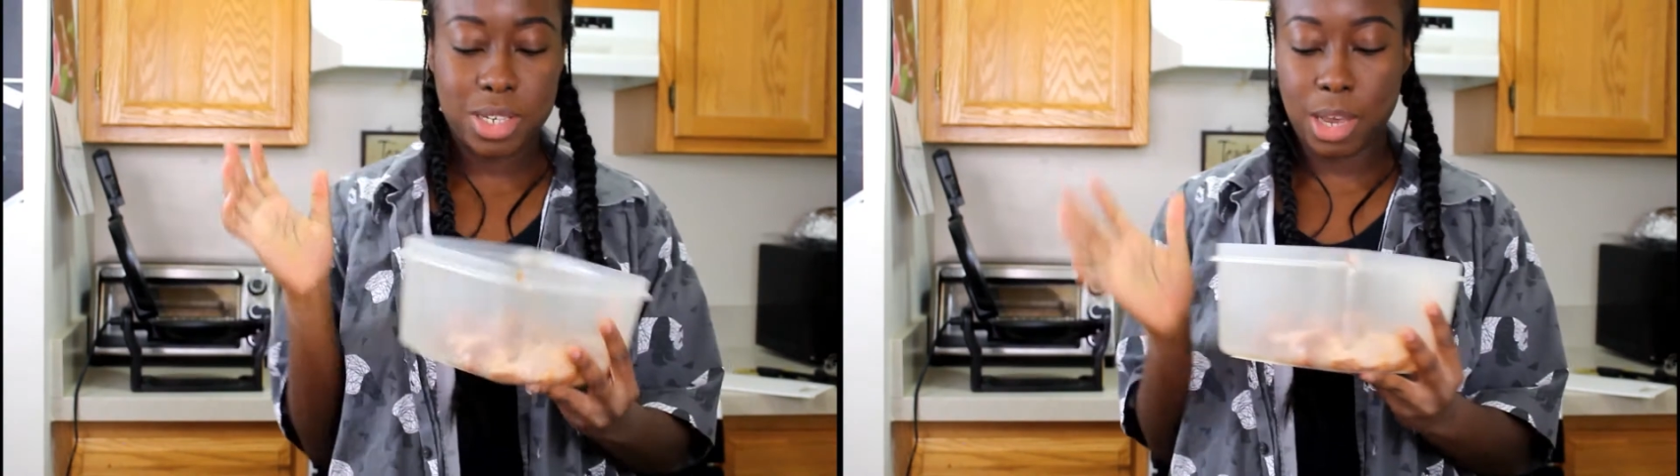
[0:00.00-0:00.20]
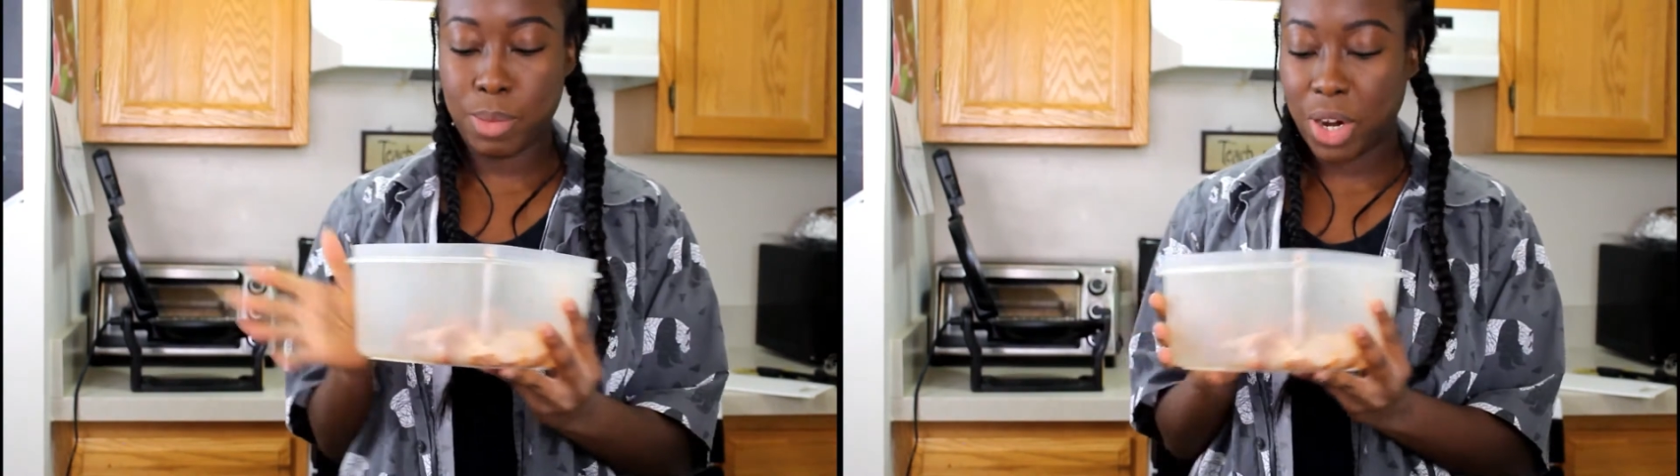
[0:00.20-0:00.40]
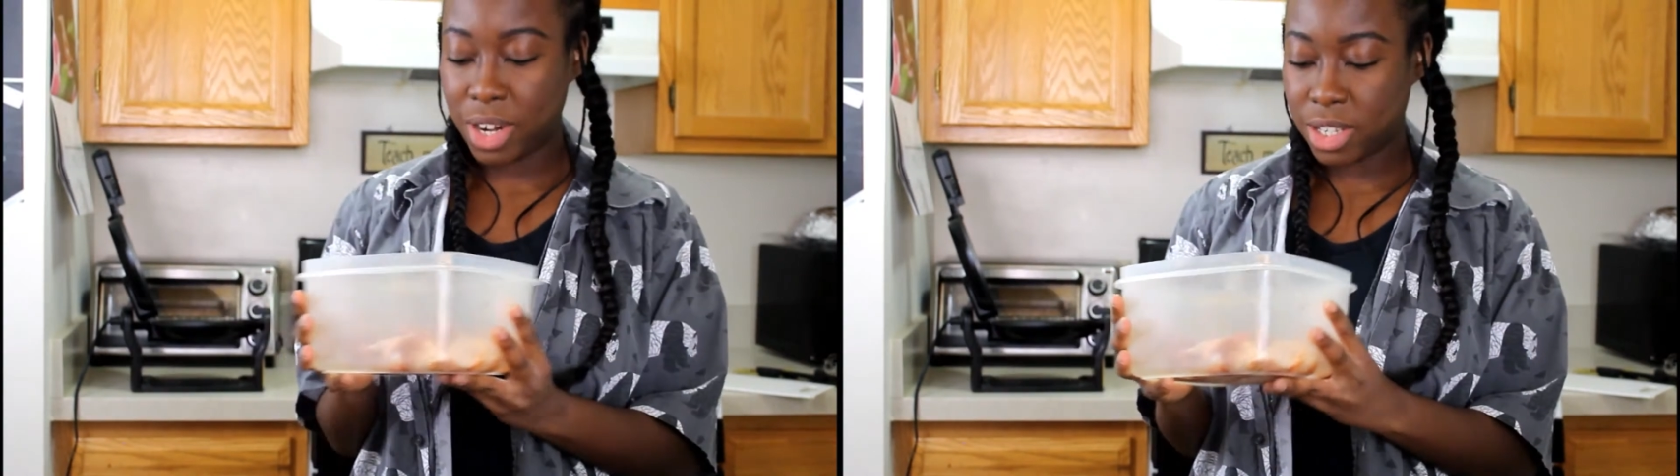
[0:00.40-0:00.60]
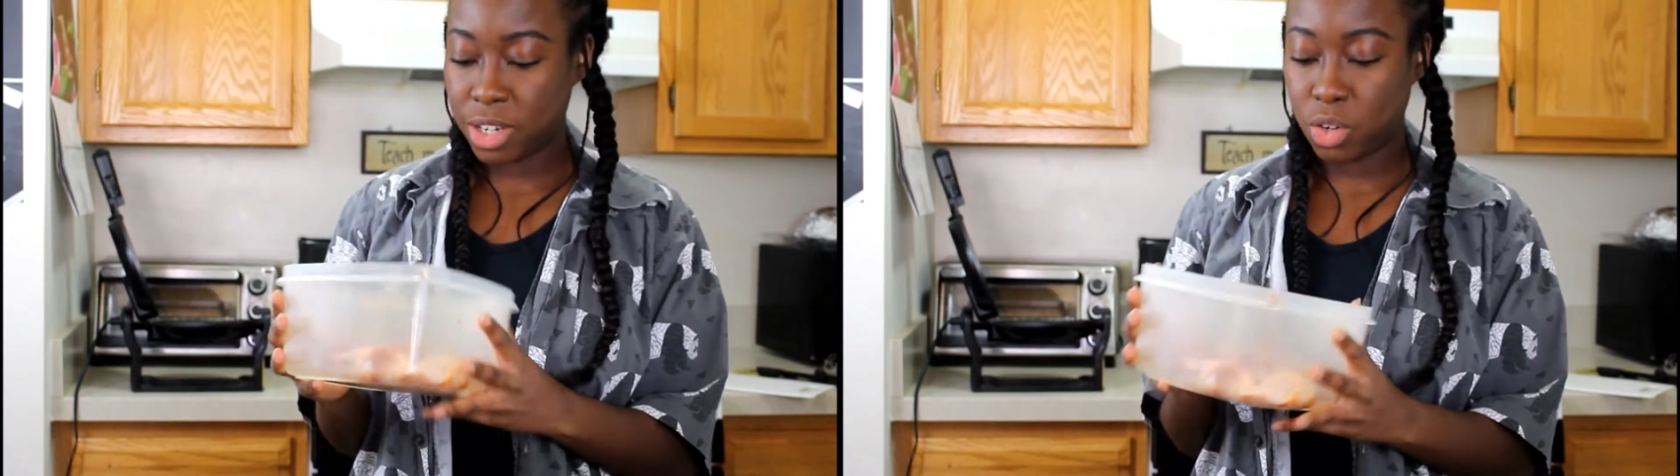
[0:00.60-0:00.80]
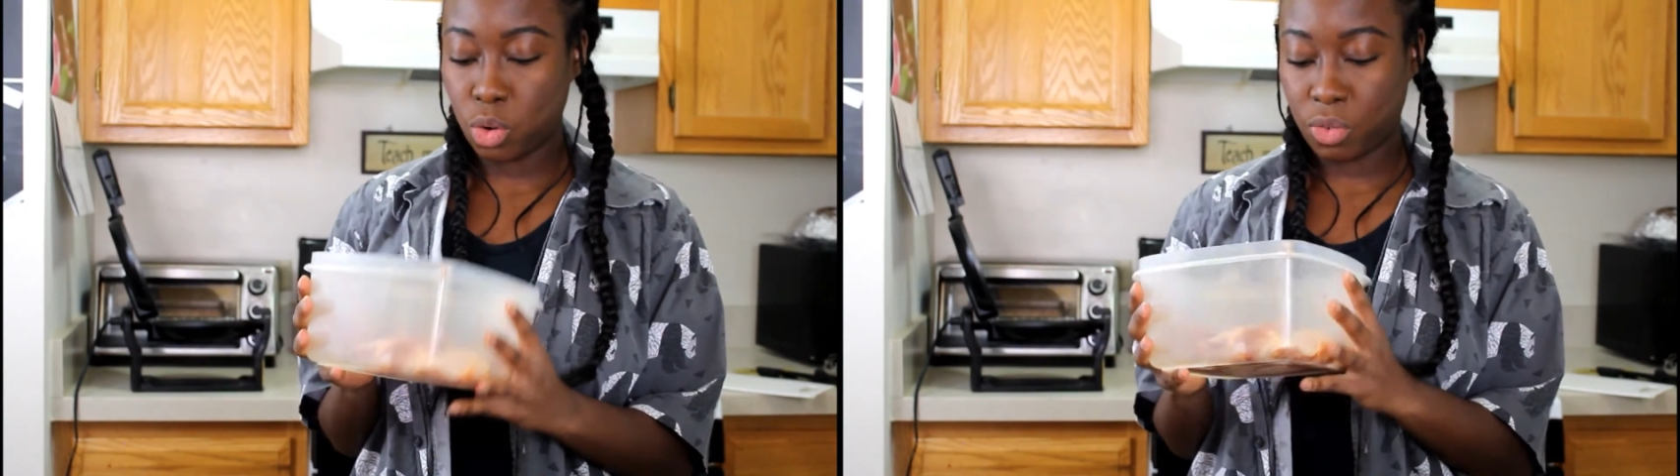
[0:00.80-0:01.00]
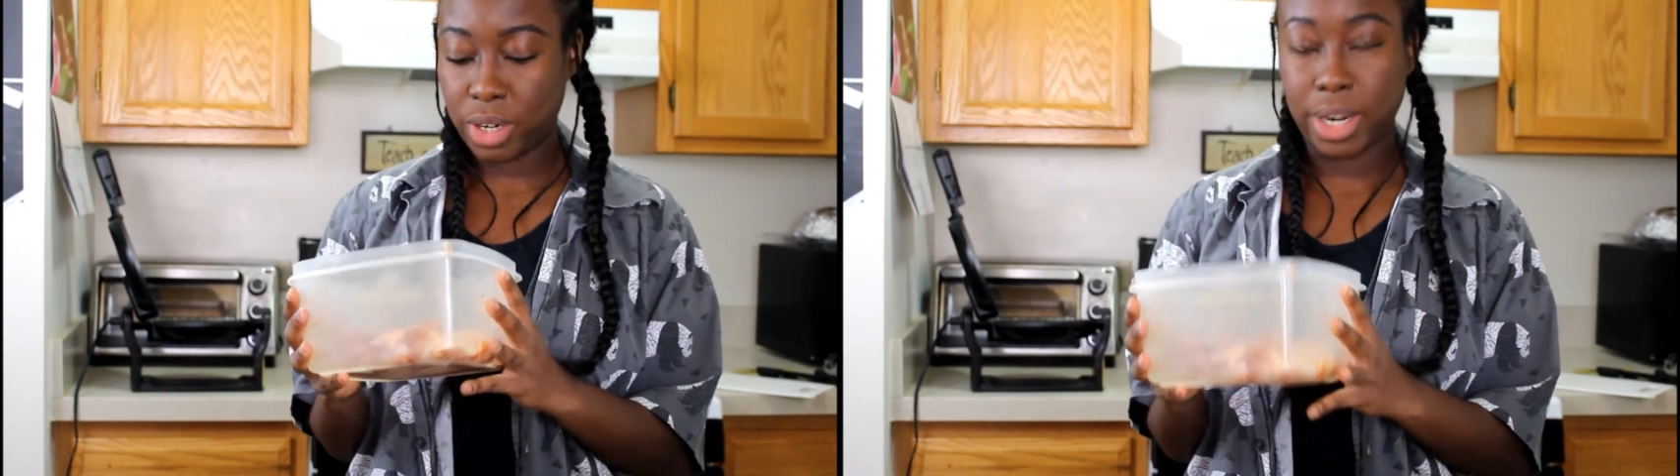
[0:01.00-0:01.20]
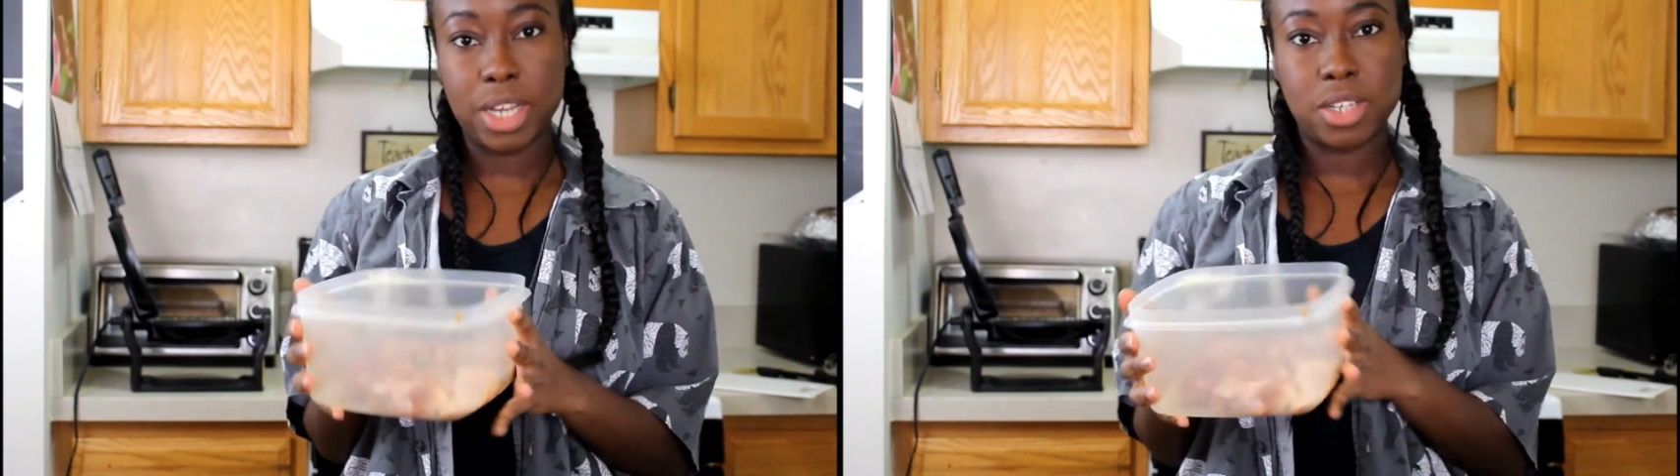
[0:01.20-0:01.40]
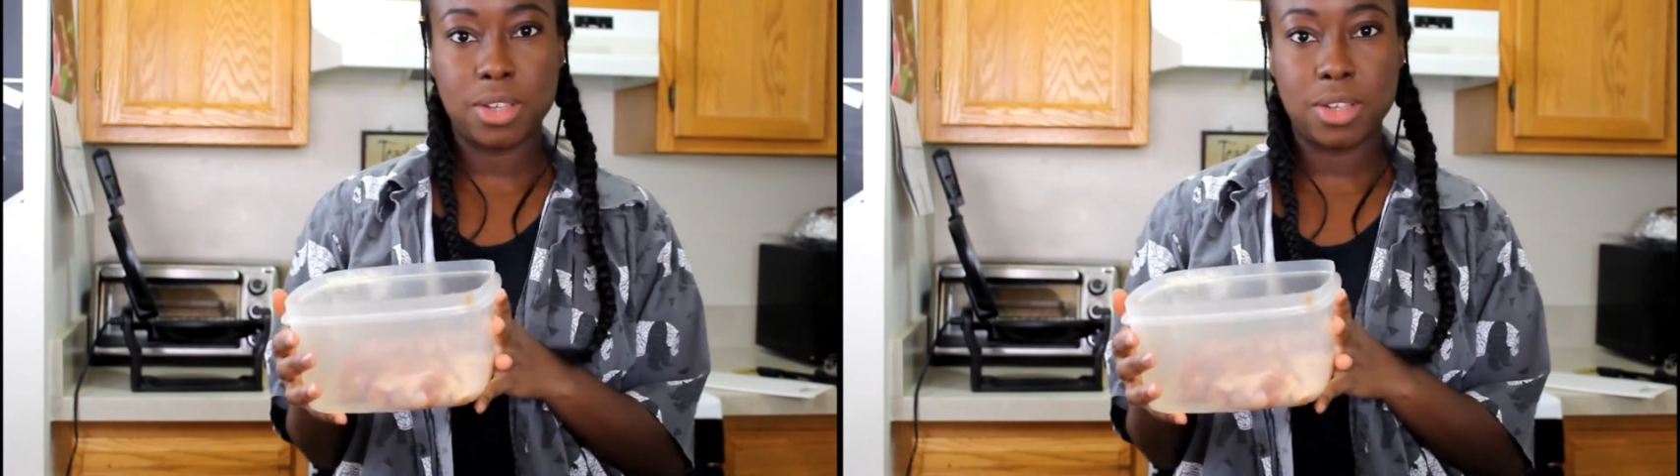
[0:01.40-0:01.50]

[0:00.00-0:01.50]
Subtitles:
I marinated it overnight,